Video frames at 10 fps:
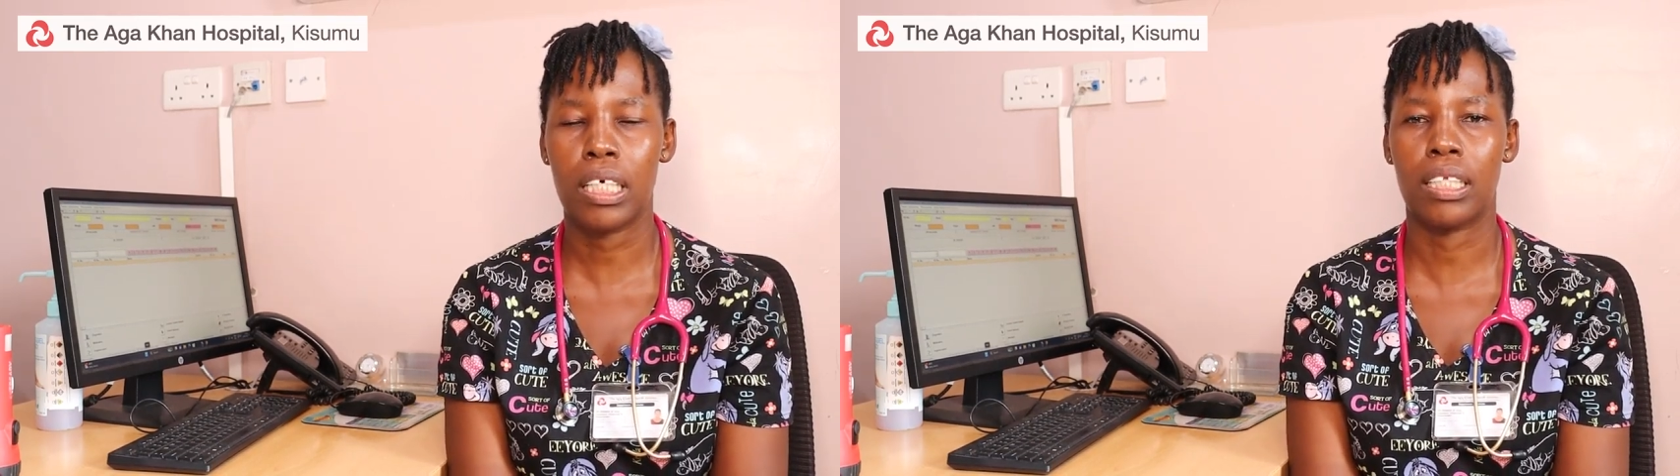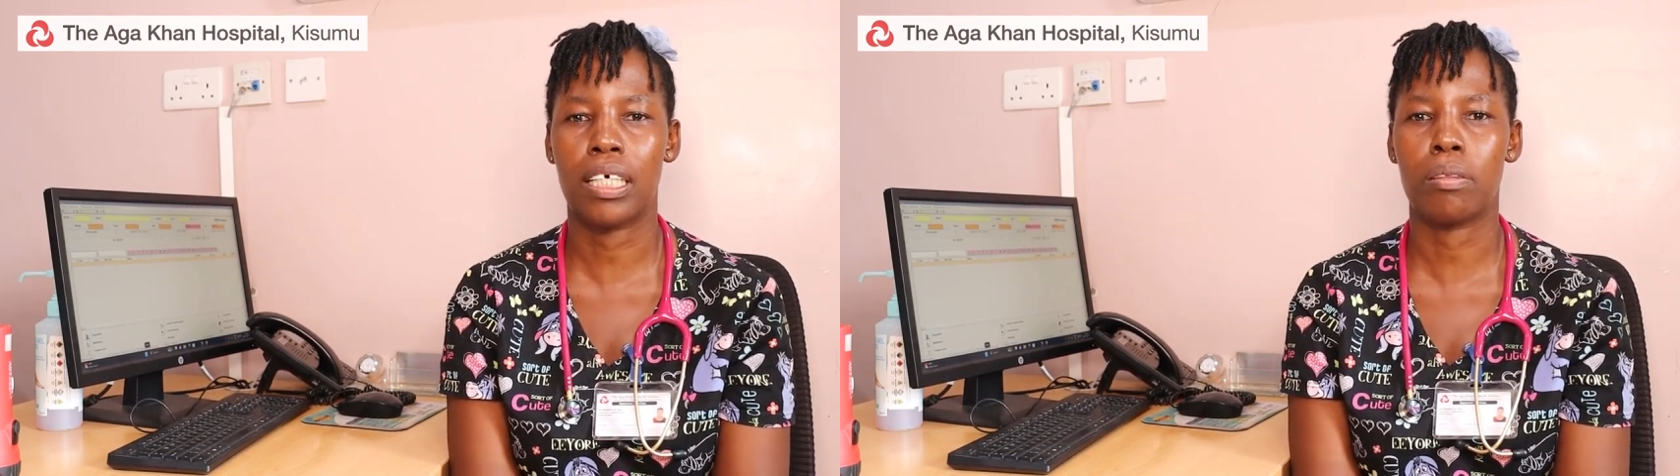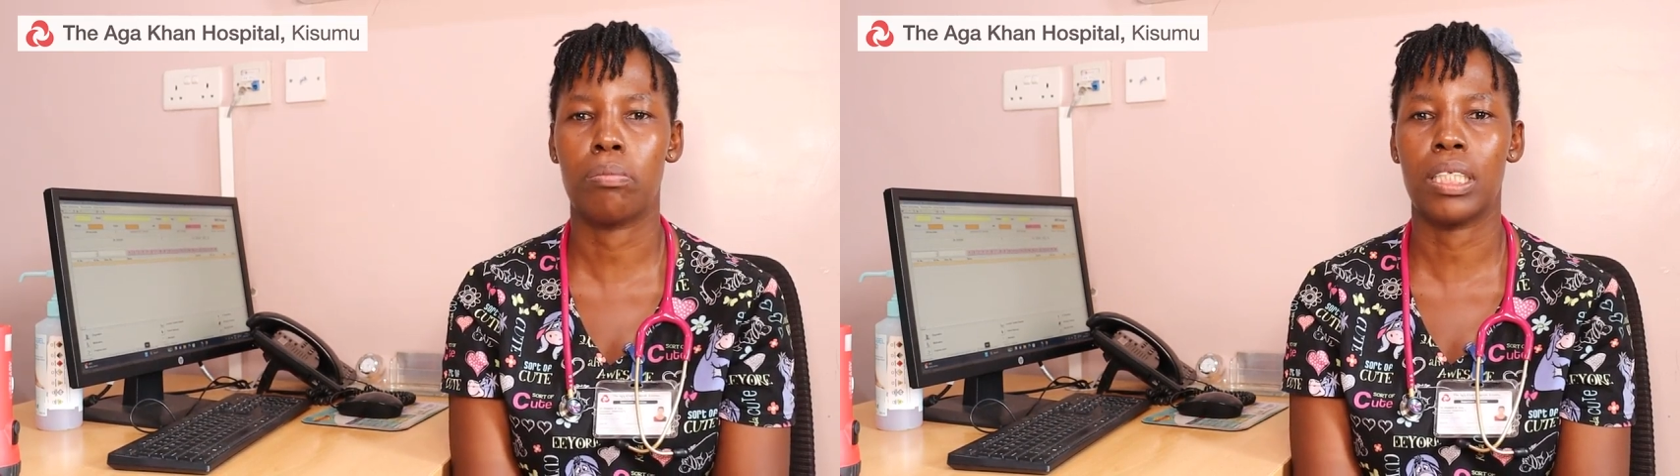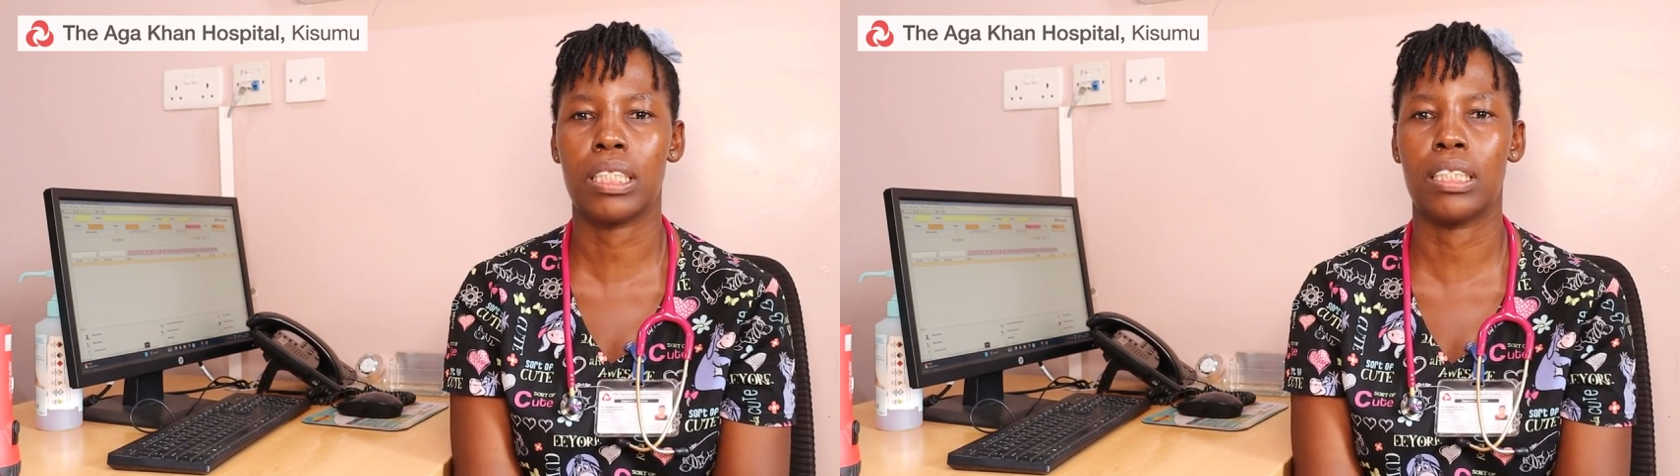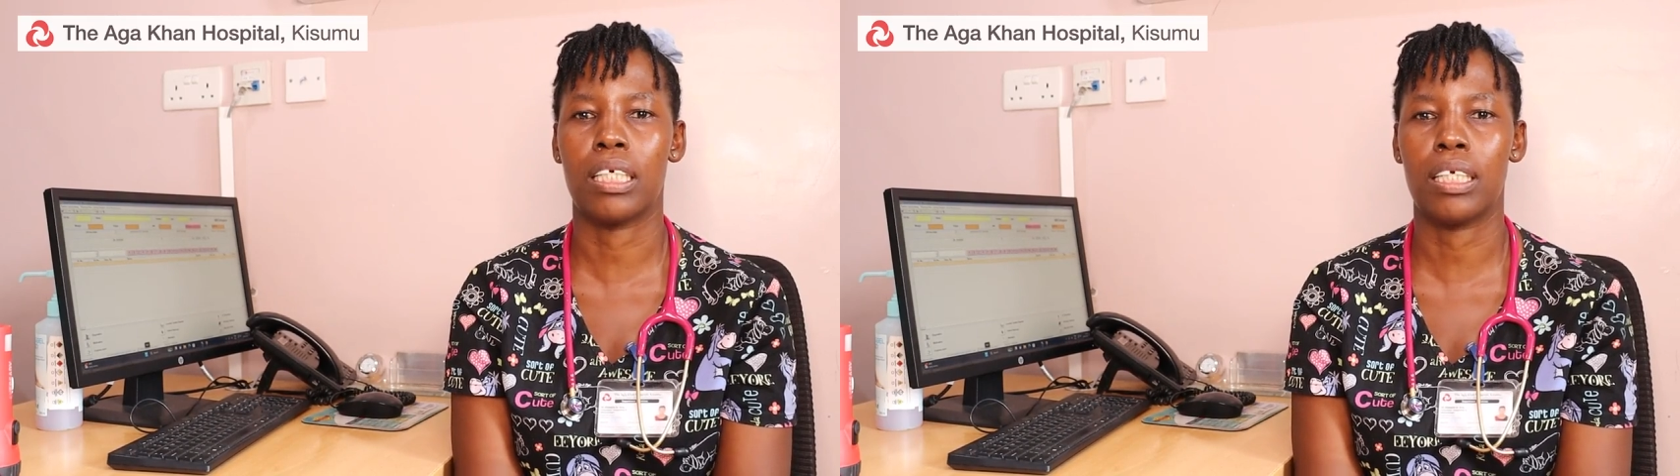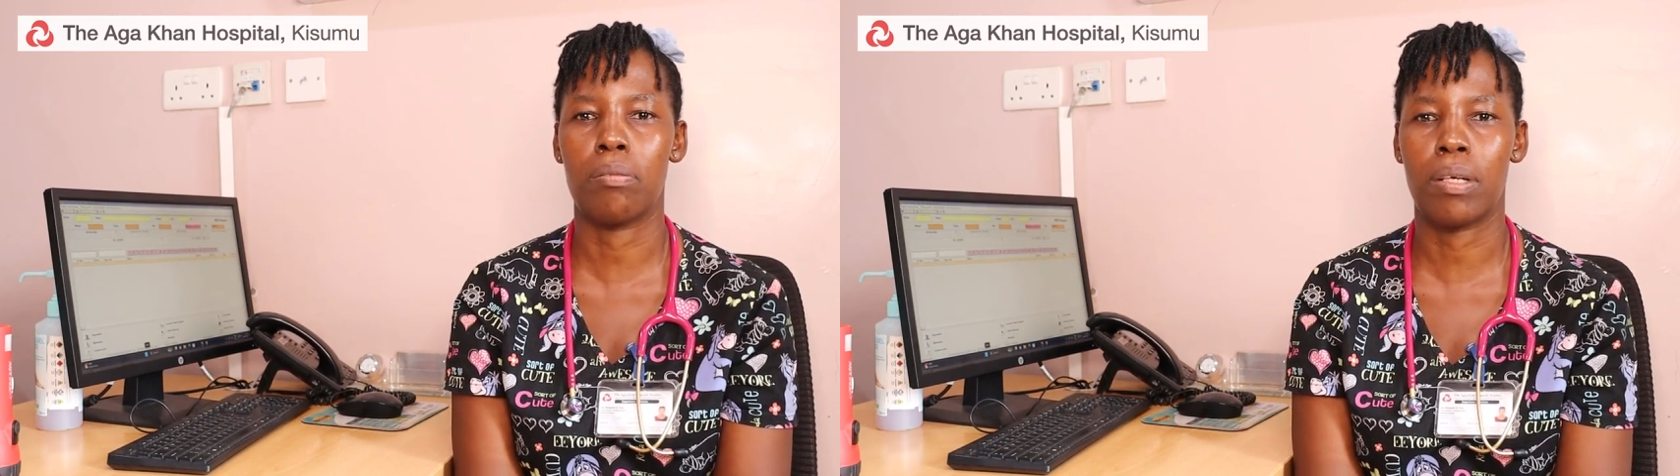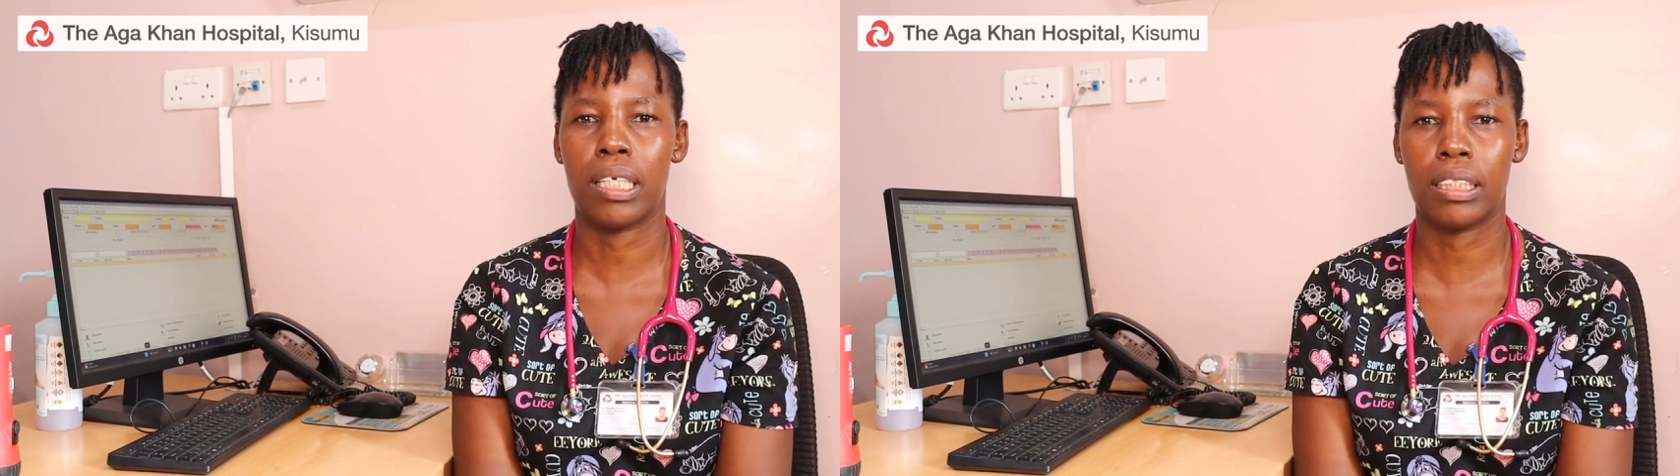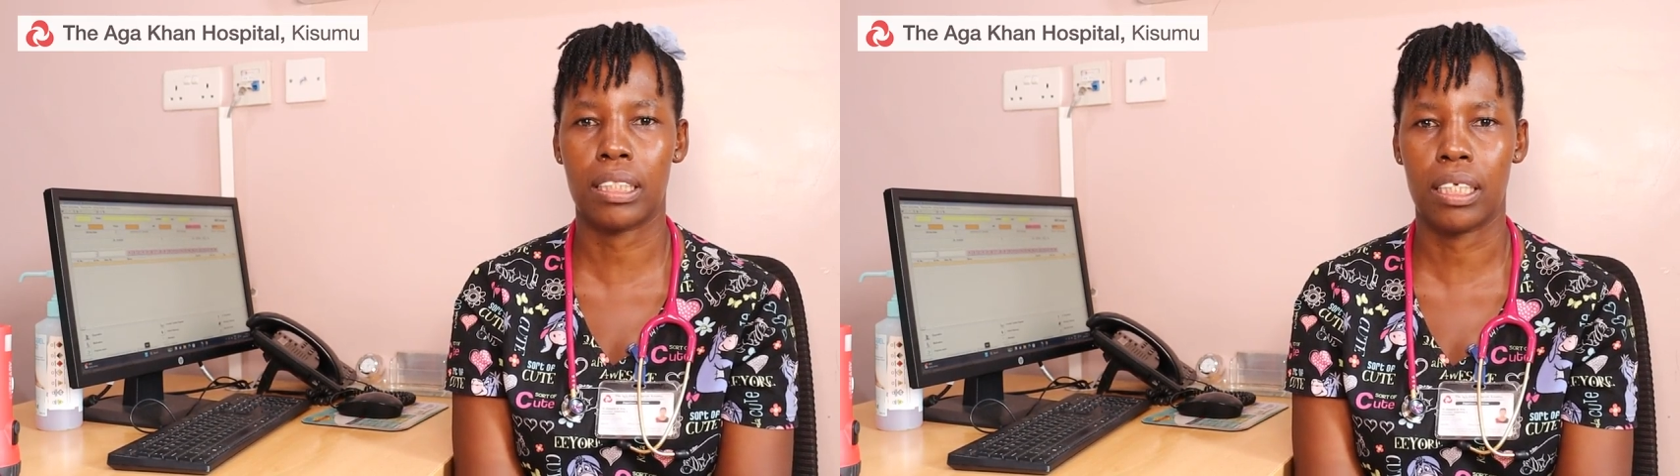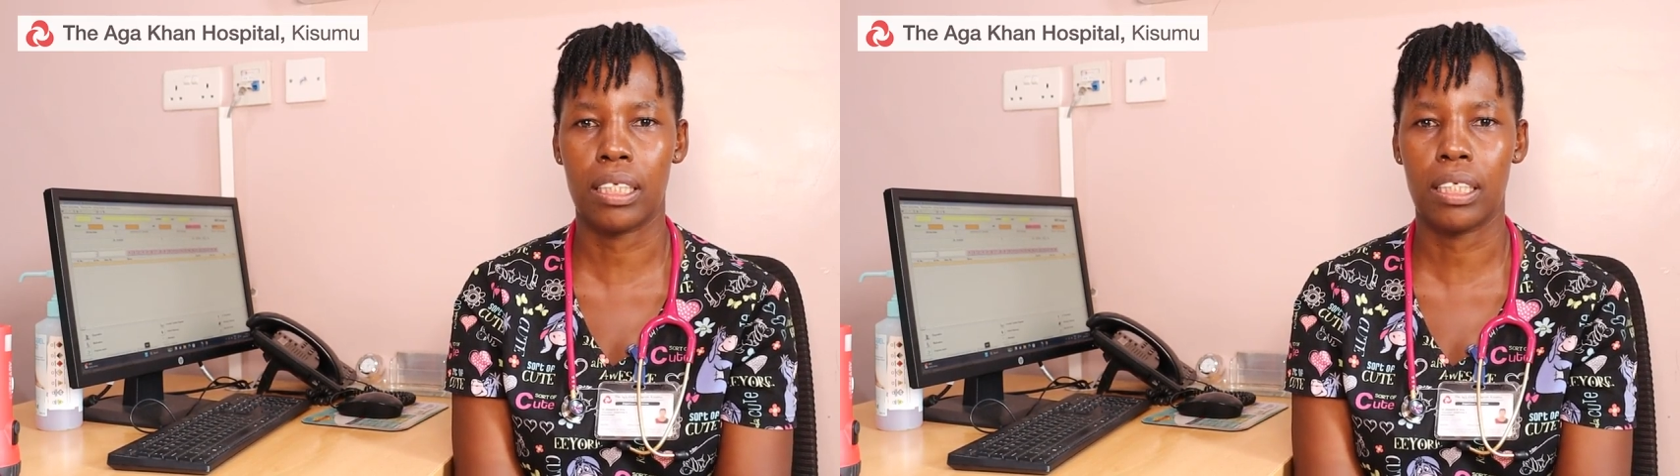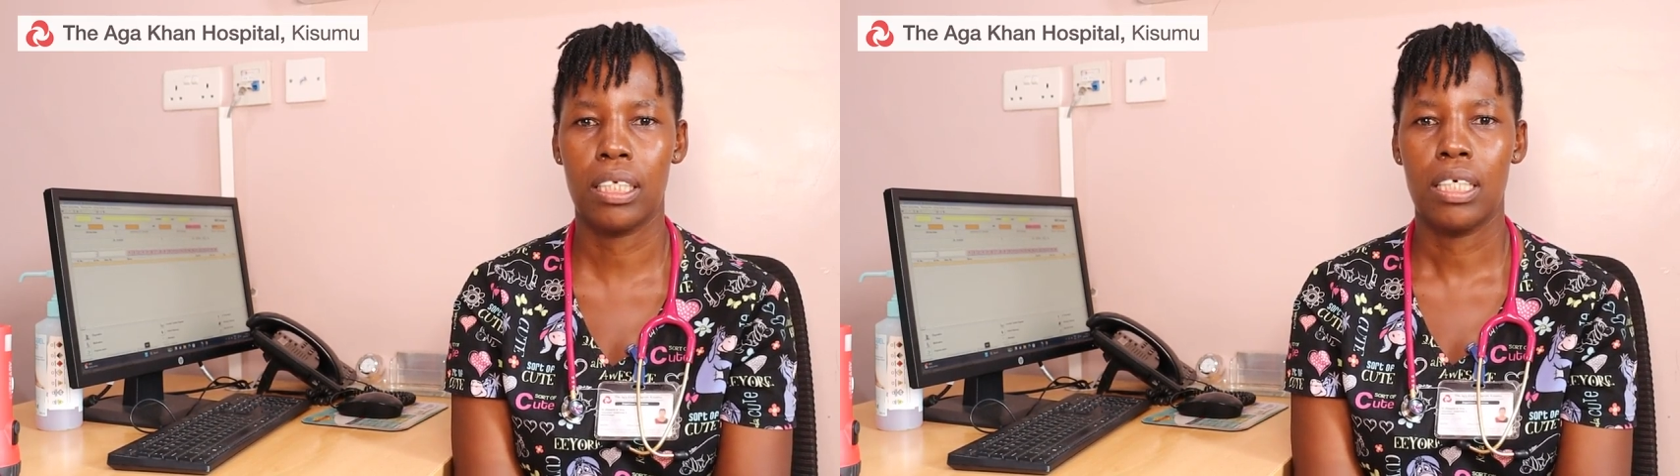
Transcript: and that makes the red blood cell